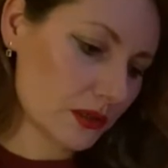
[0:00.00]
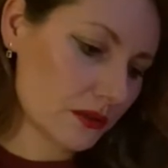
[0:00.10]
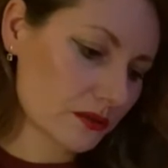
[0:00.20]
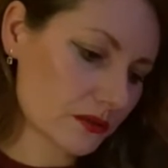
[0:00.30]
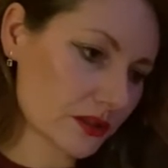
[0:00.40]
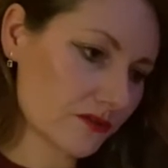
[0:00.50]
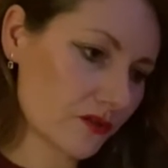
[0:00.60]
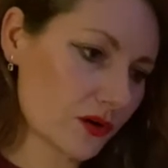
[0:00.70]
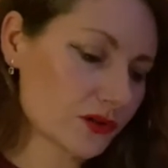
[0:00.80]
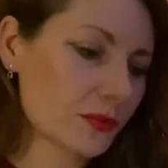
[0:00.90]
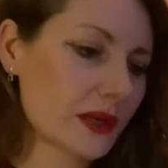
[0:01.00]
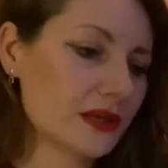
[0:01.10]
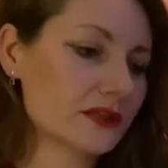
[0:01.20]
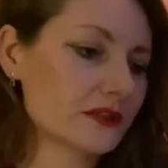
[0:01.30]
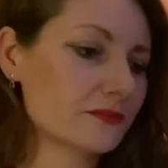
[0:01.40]
It's like 400
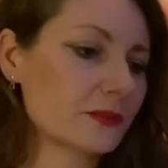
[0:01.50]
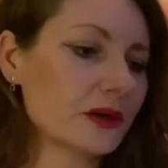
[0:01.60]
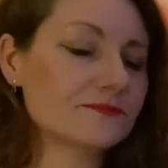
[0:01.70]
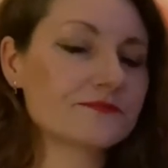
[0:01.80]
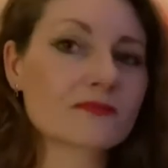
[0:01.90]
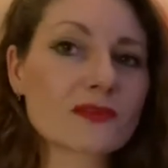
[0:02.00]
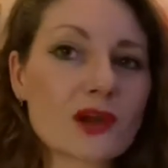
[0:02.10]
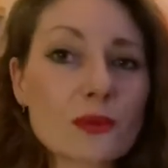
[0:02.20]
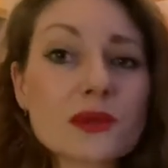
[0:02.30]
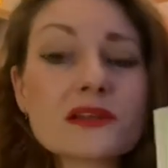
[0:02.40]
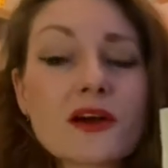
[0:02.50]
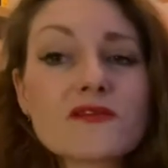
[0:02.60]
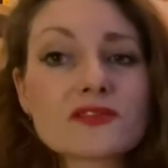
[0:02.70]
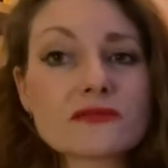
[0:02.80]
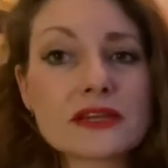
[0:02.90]
pages, but I would love
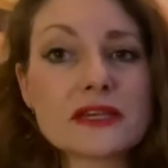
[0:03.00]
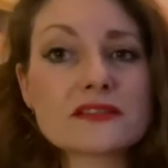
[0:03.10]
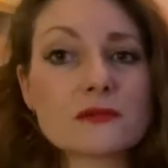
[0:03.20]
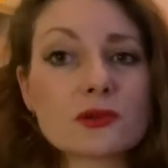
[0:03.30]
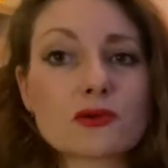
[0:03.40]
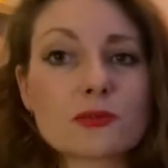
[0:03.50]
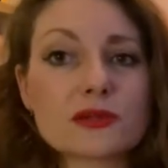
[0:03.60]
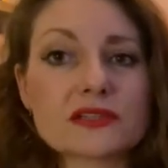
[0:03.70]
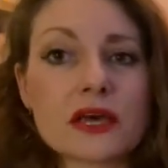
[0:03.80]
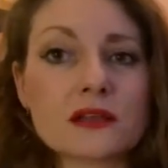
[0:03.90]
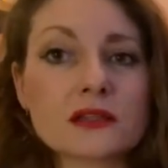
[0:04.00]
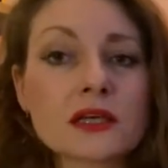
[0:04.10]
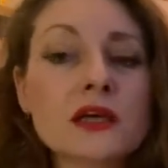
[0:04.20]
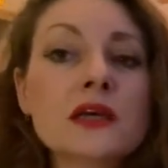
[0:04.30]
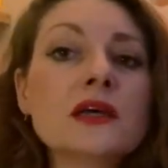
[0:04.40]
to read some Laura Purcell
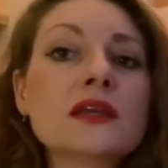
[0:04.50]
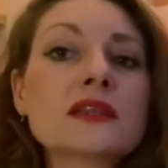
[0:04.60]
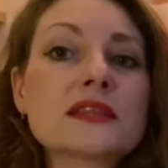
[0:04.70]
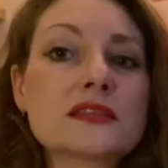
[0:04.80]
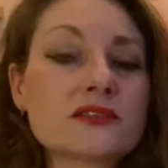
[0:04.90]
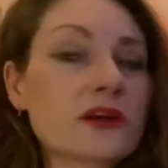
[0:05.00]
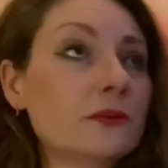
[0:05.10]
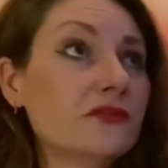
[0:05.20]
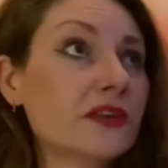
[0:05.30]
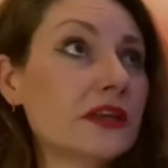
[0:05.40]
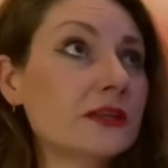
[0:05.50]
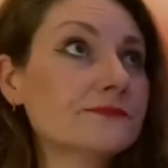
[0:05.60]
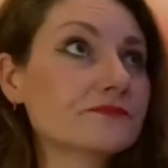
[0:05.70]
this time of year.